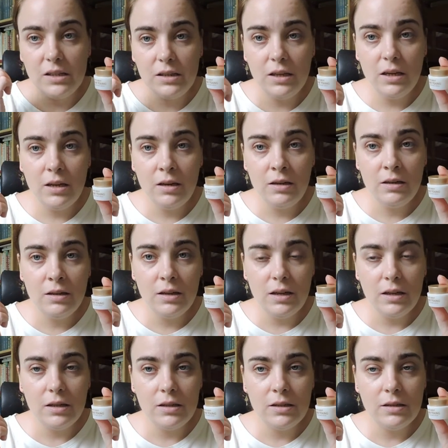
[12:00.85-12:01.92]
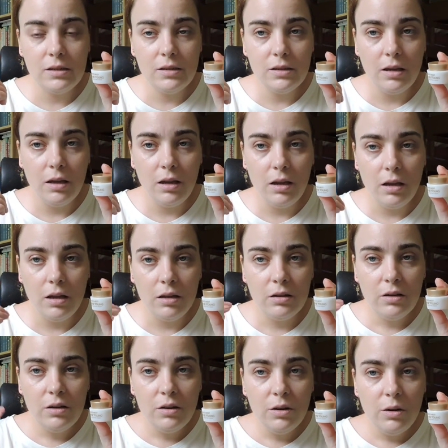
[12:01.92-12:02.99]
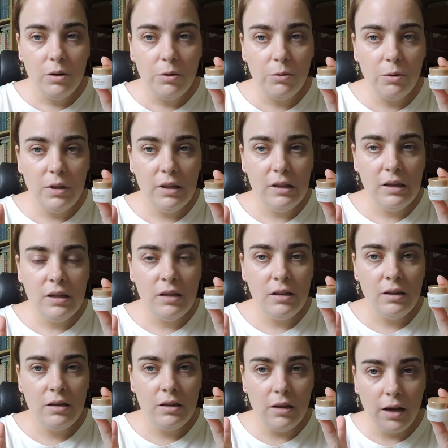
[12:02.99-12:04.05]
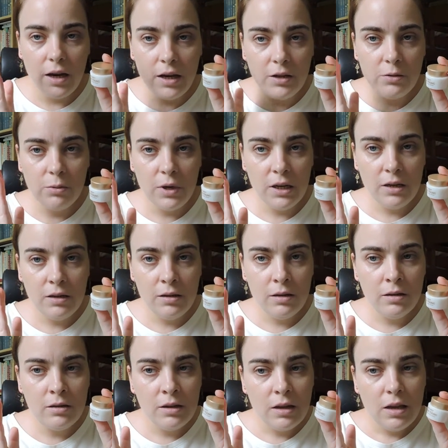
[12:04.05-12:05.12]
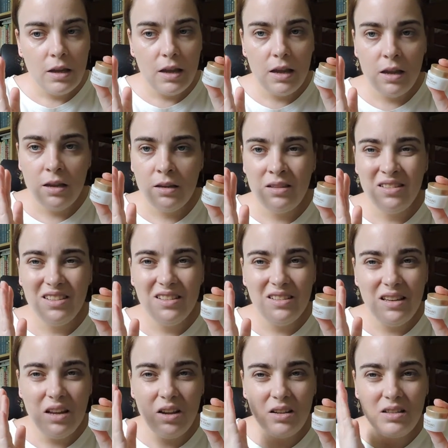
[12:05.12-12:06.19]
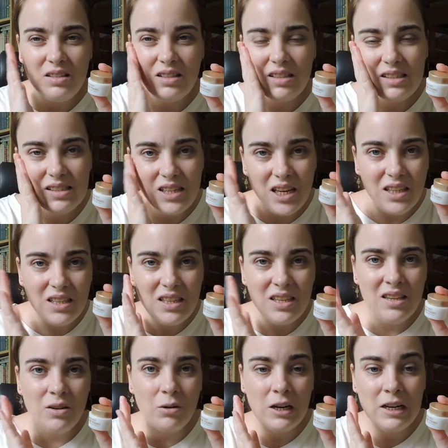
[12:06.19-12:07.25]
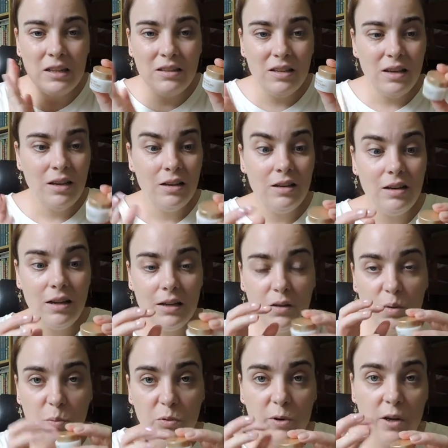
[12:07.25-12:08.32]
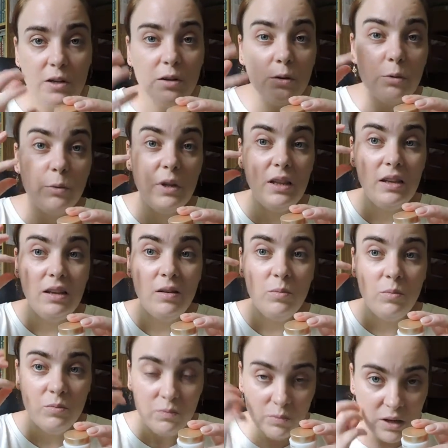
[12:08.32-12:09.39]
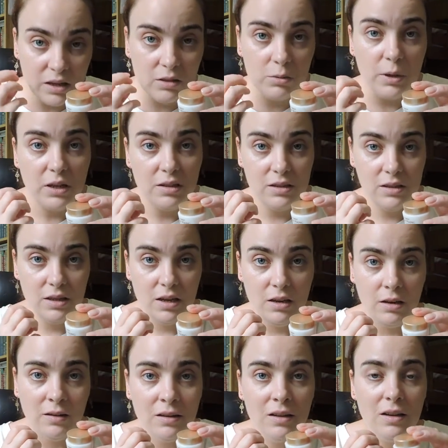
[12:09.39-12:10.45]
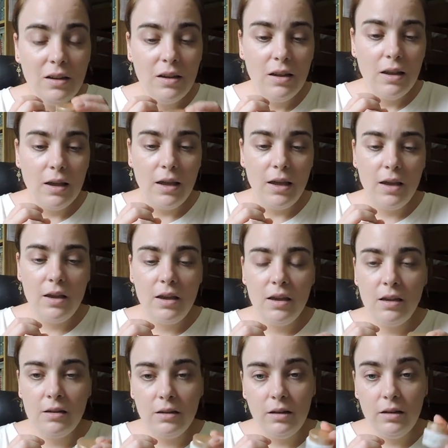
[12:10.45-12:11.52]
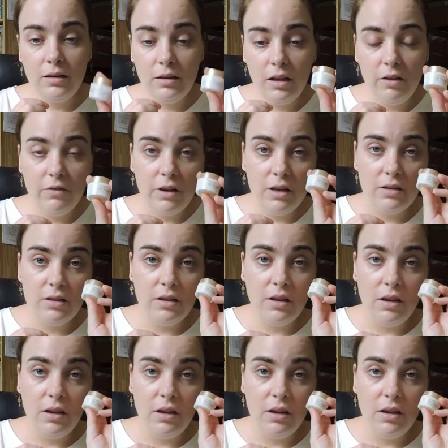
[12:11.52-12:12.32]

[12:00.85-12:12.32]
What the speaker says: skin is really hydrated and not sticky or anything. Like, the product really penetrate the skin and leave it